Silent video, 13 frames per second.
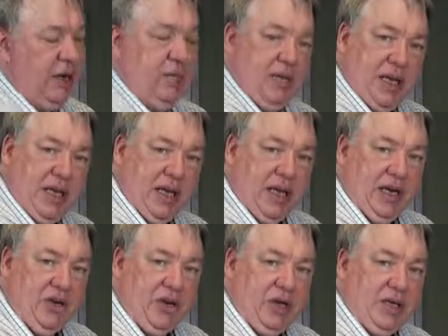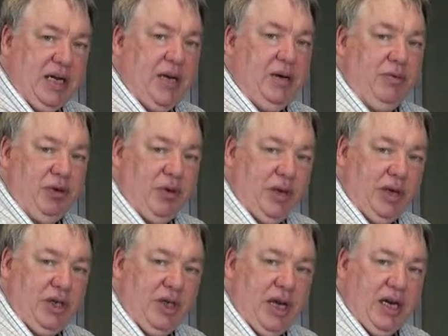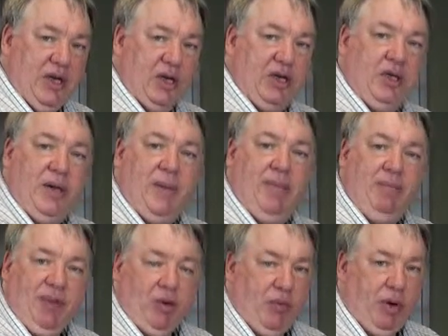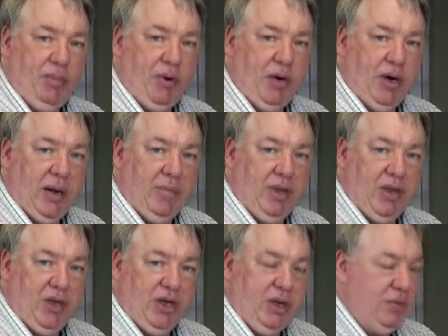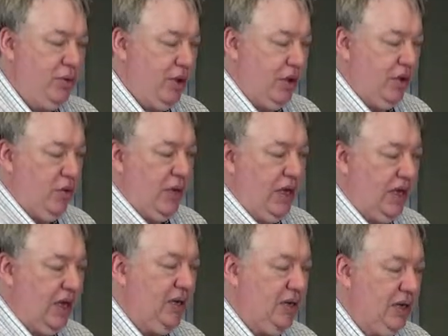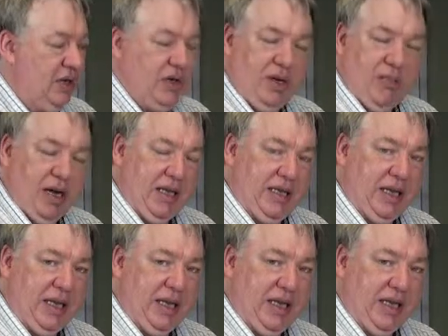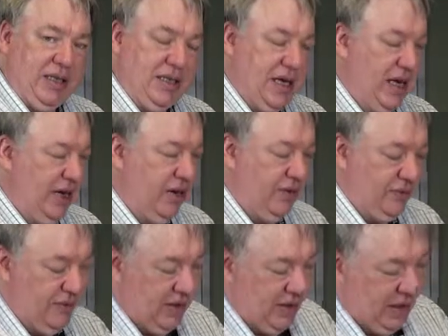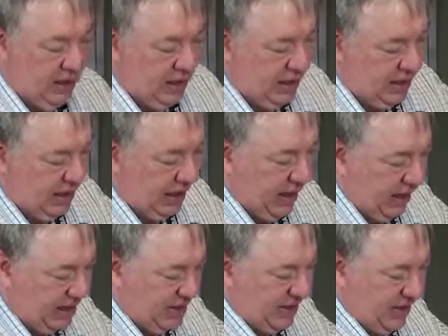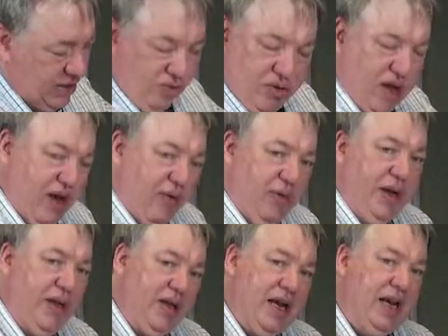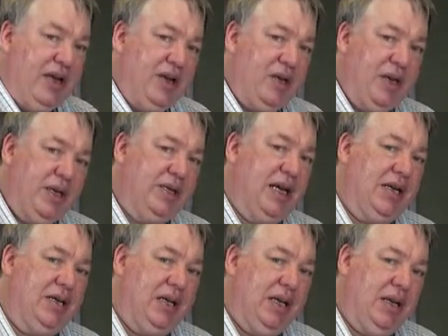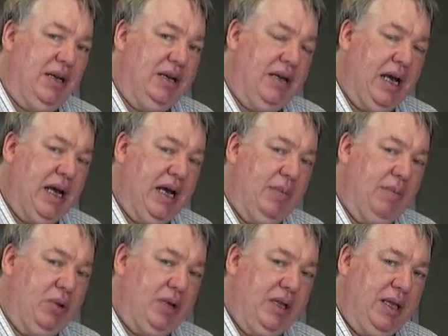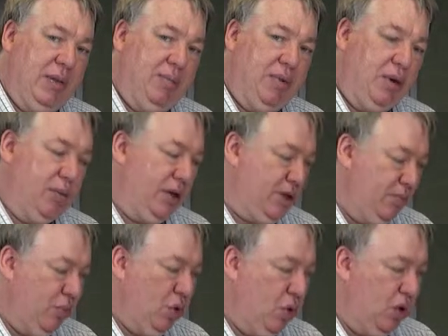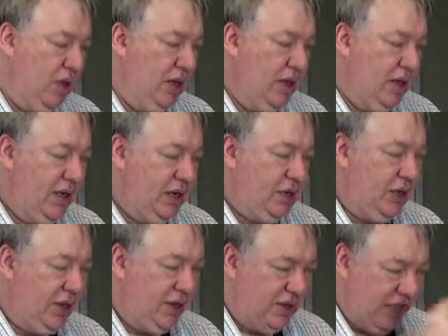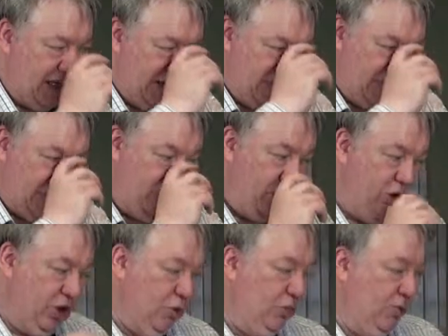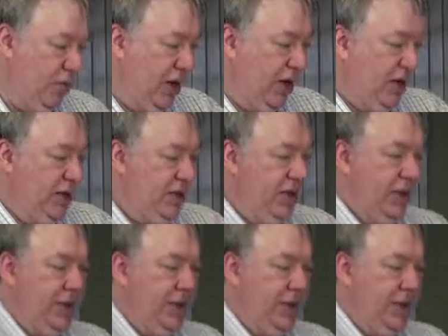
take the electronics out, do any changes, reprogram any of the chips, we can do that literally by taking that side off. As it's dry fit, nothing's actually put in there properly, it's more so you can see how this unit comes apart.